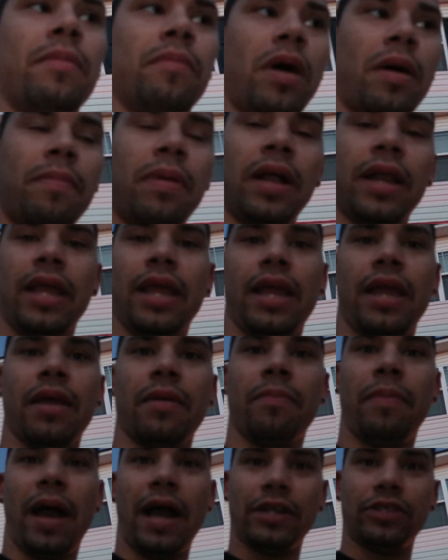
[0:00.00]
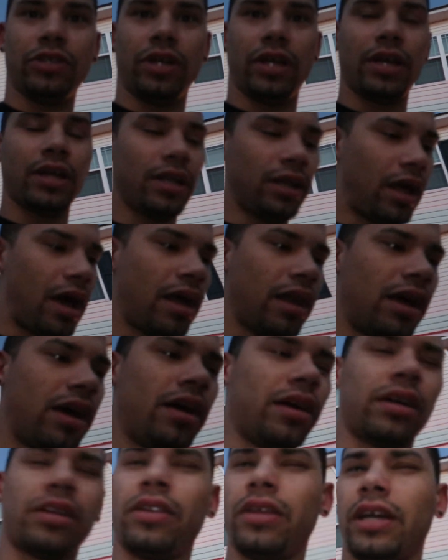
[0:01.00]
My buddy Patrick
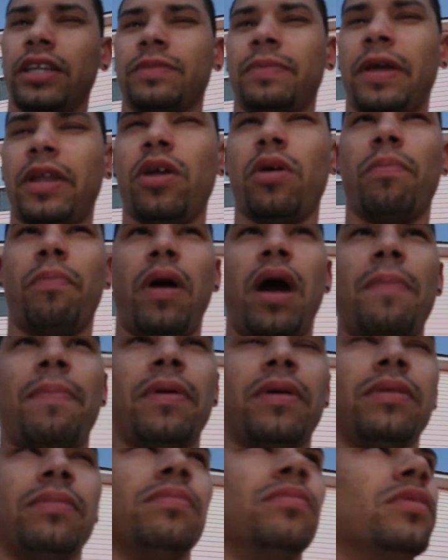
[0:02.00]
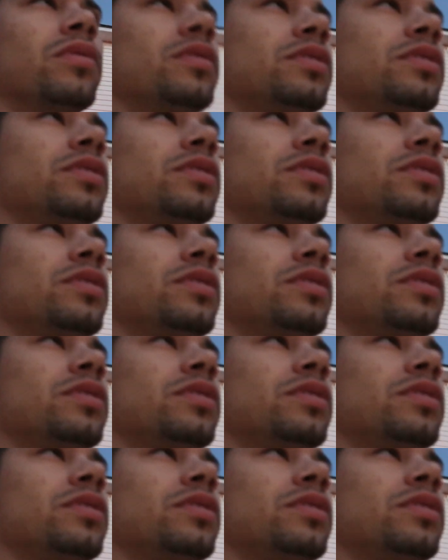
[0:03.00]
Lala, you guys might know Papa.